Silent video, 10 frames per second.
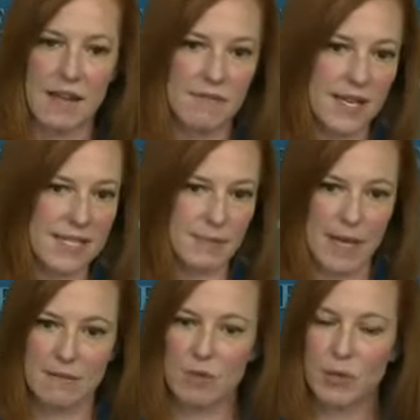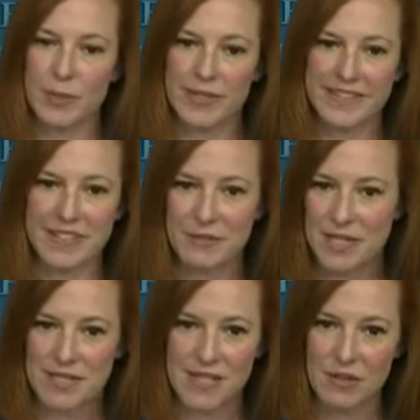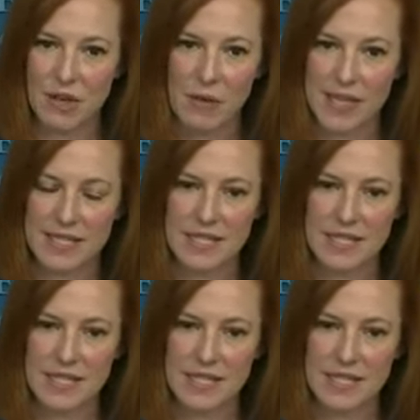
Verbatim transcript: expand mobile units that are going into